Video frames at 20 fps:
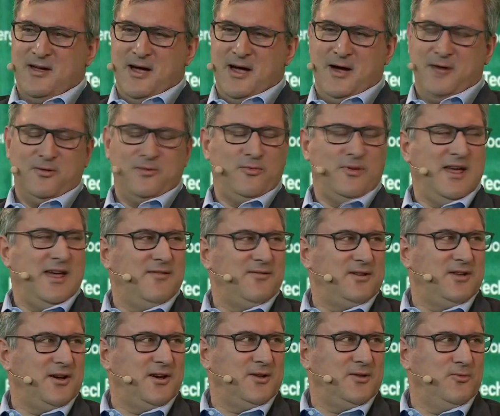how do we
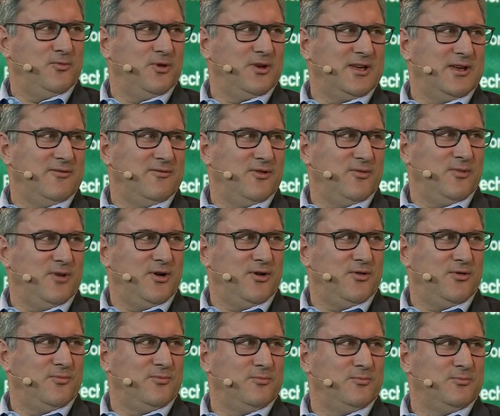have done working from
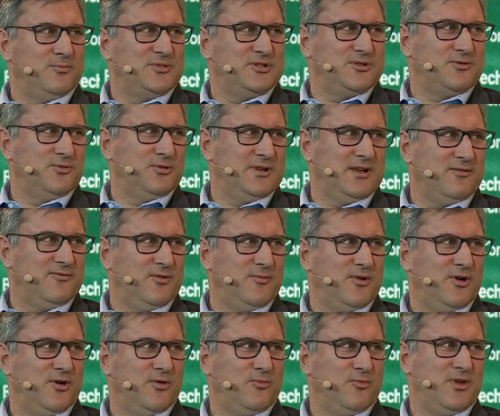home, schooling from
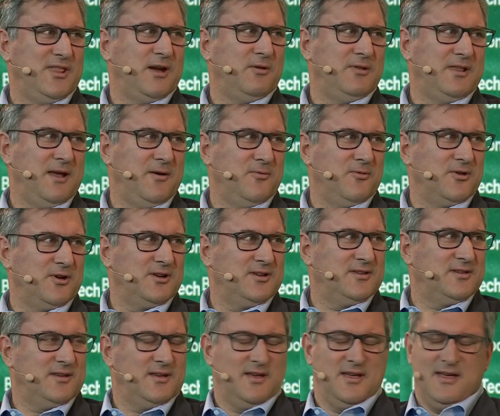home without
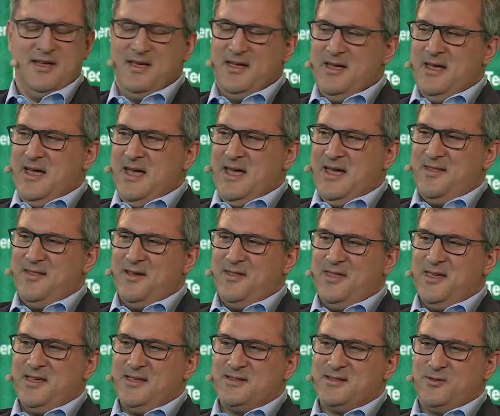networks? And I think it's